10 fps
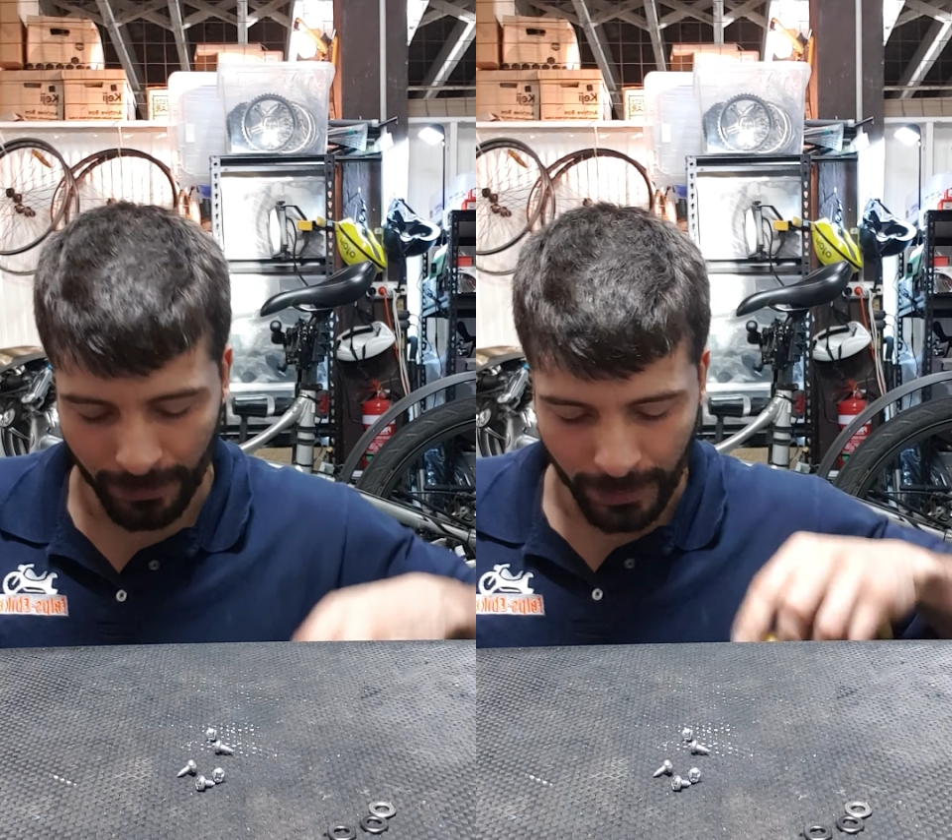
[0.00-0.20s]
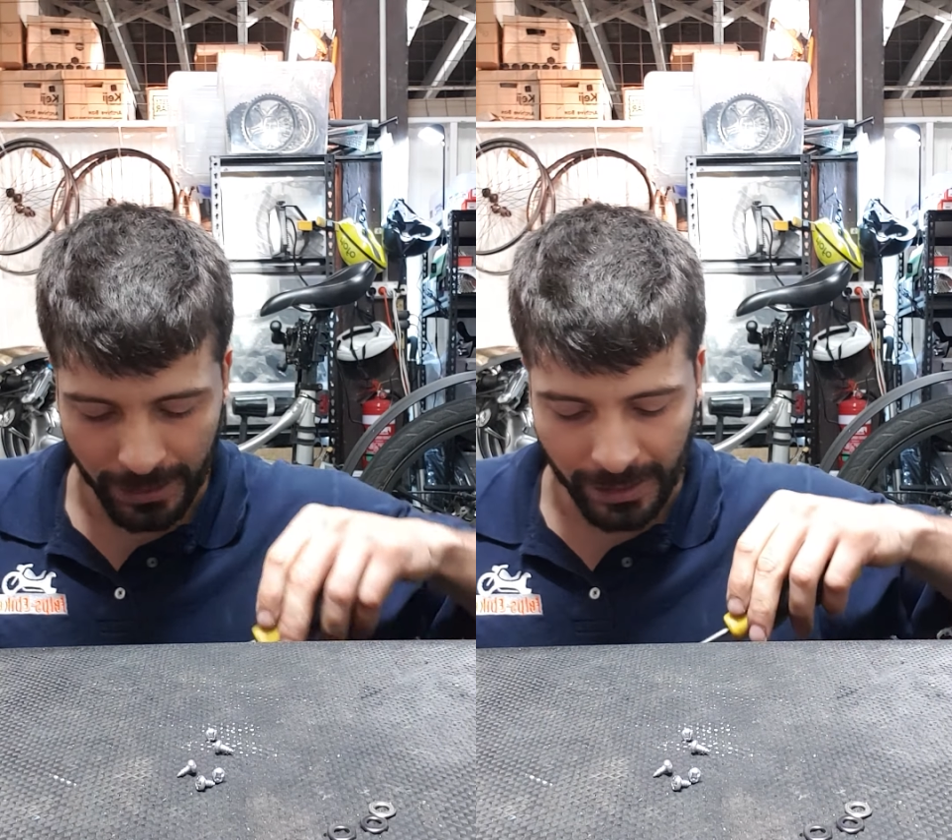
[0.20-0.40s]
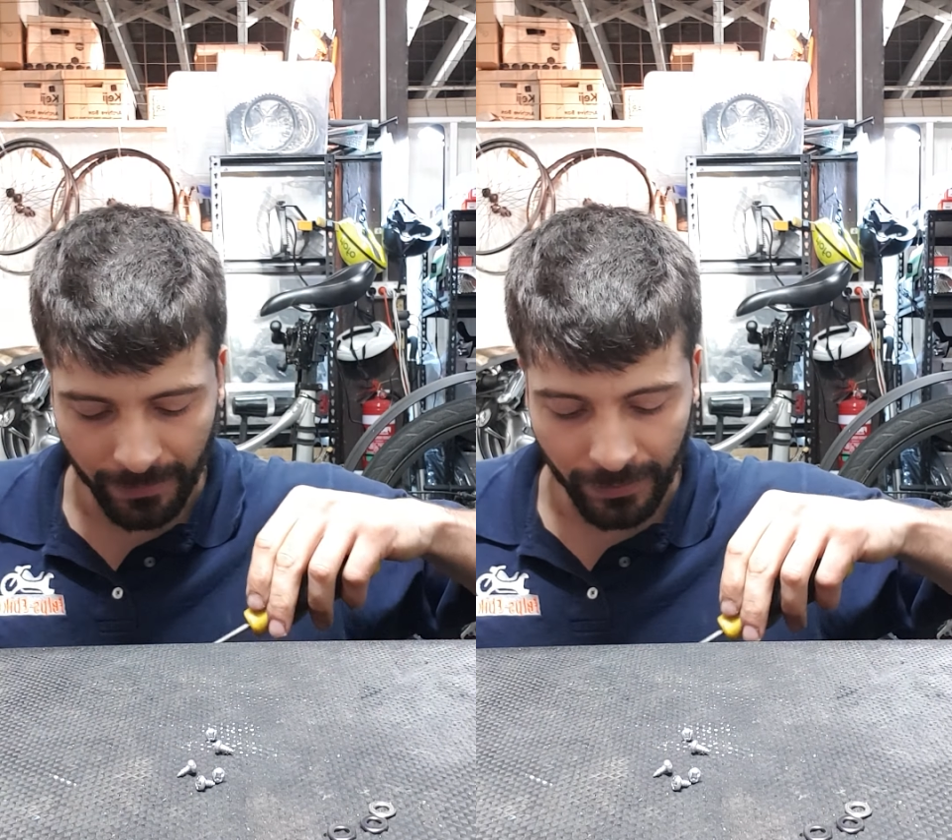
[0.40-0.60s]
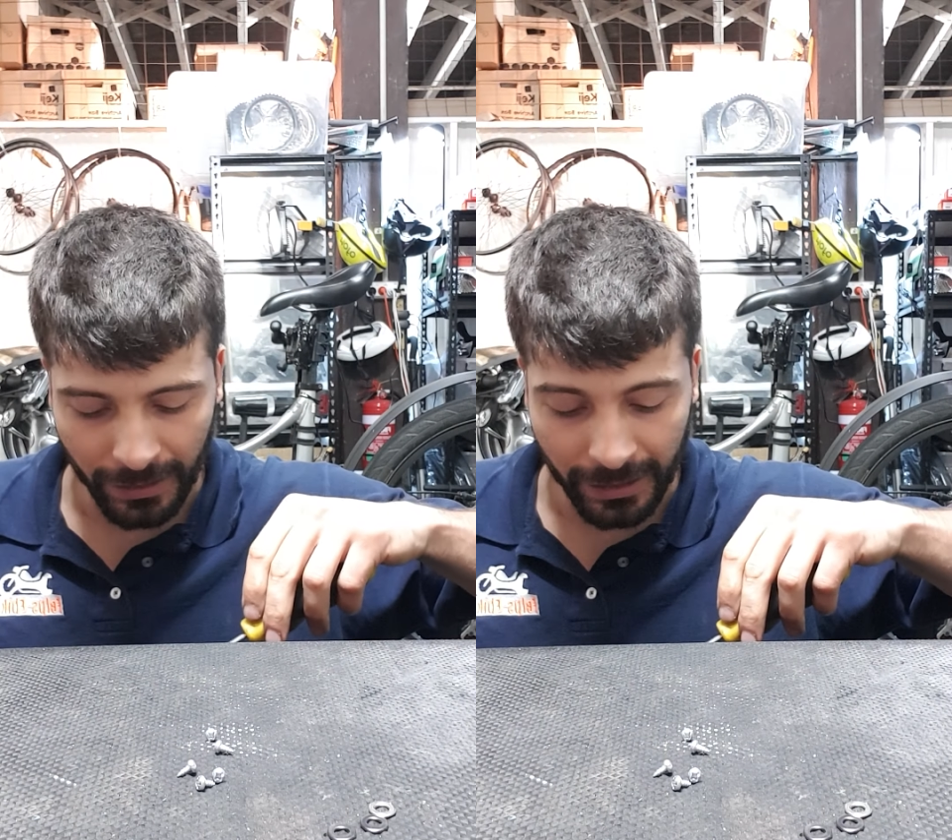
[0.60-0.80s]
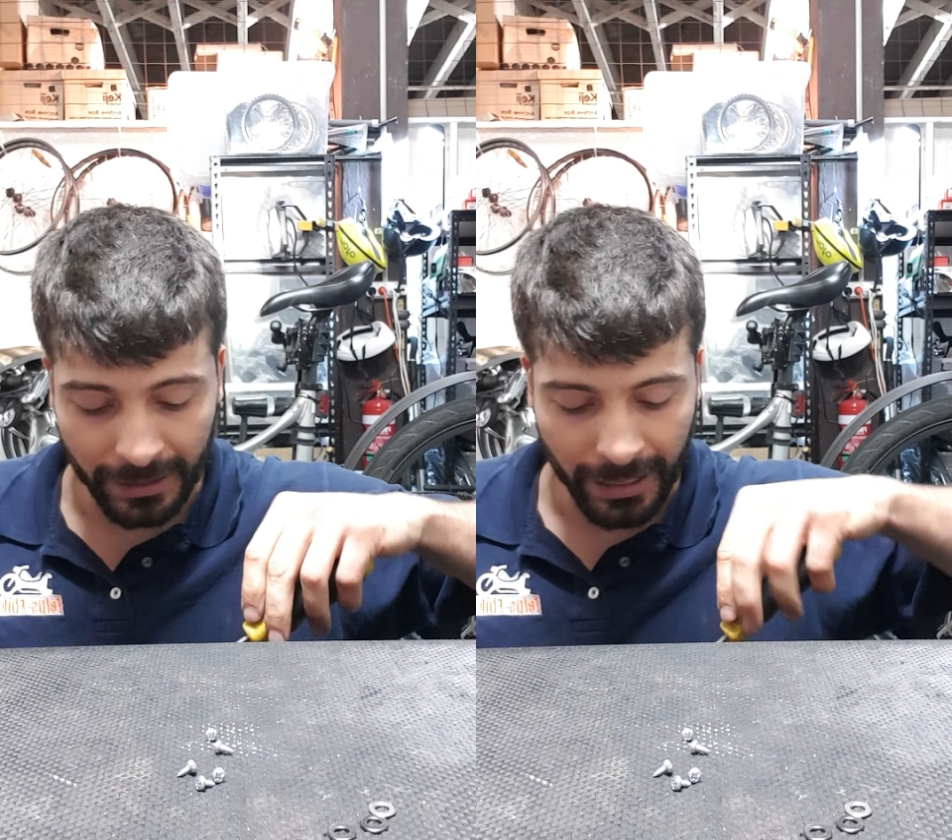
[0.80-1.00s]
watts, something
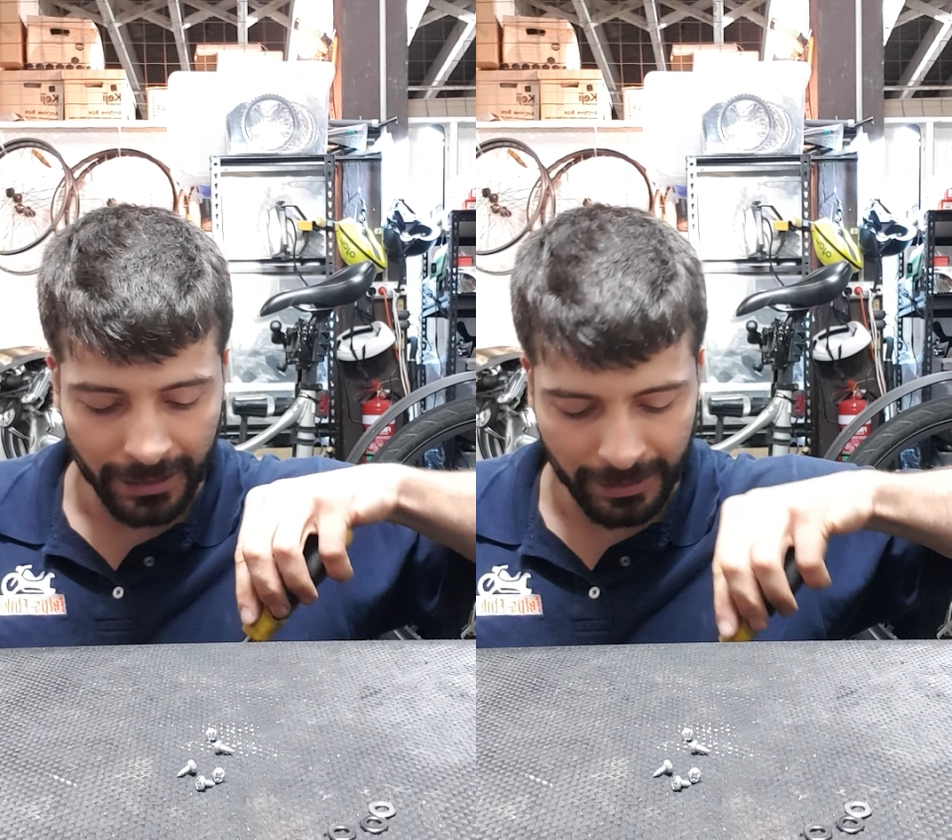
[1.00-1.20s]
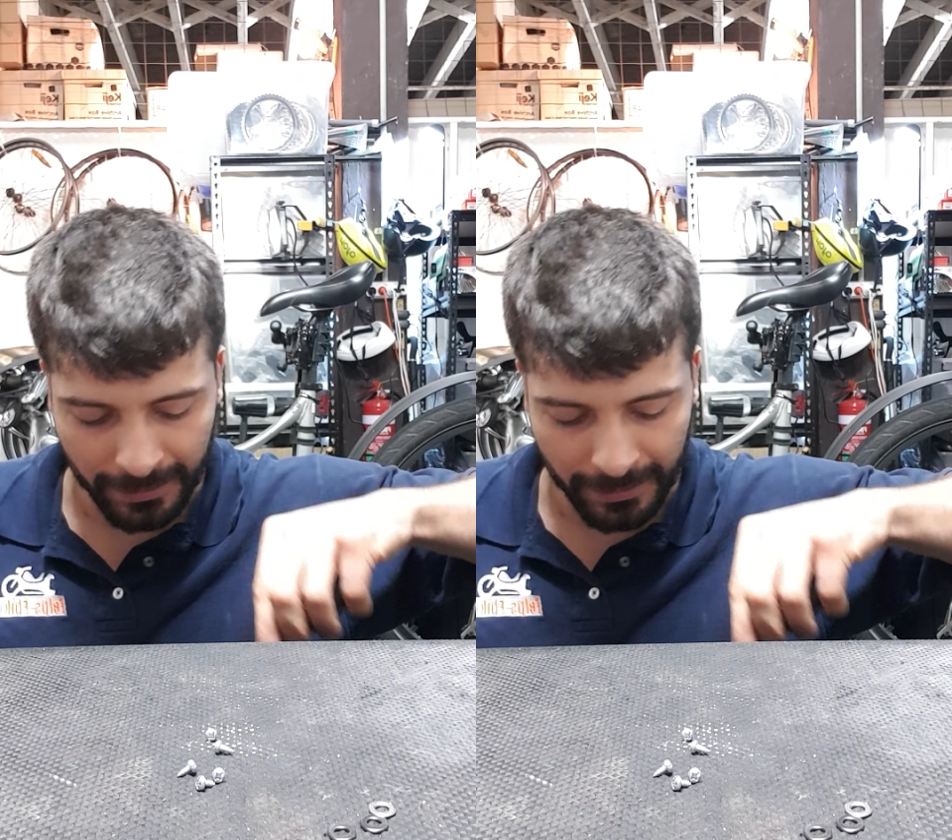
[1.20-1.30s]
like that.